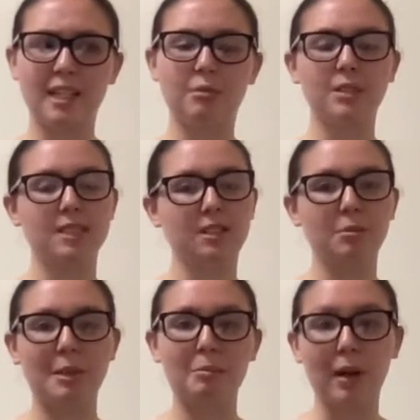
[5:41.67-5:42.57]
and it would still
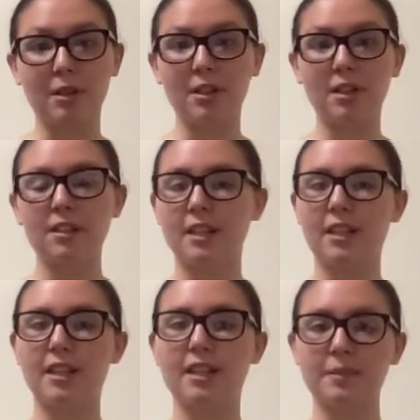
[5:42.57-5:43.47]
be better
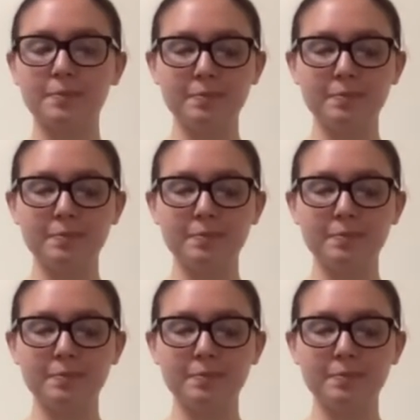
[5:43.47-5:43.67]
than